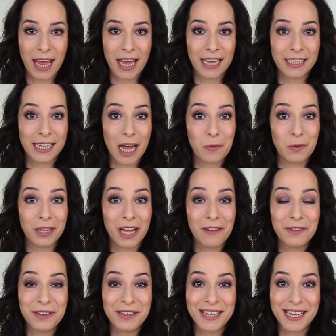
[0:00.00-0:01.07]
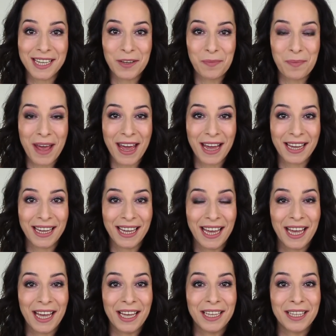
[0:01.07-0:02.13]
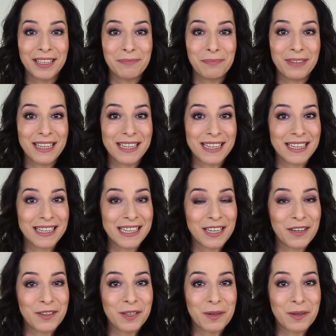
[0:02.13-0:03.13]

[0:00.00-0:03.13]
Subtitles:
and I would love to see you back. Please consider